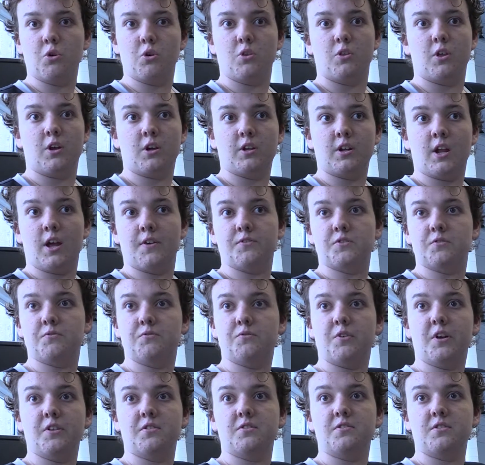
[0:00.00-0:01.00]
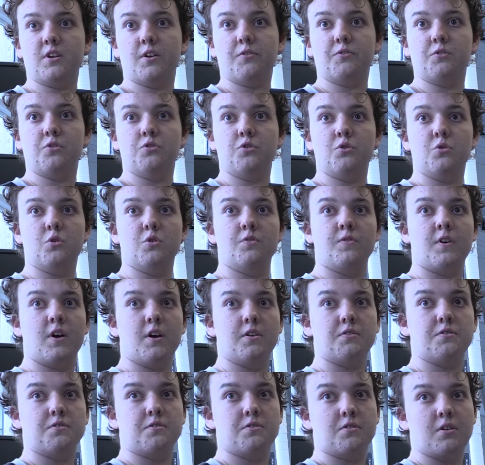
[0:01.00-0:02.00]
they're going to have some fun stuff to do with
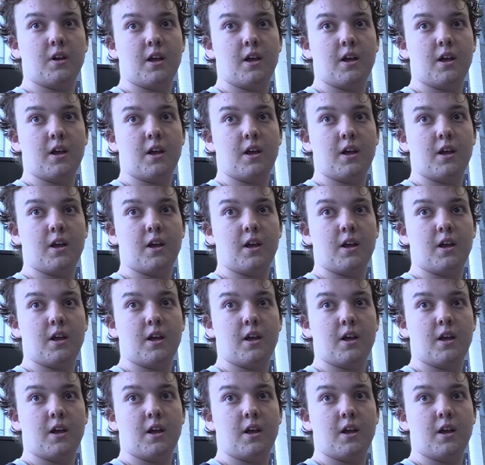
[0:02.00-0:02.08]
us,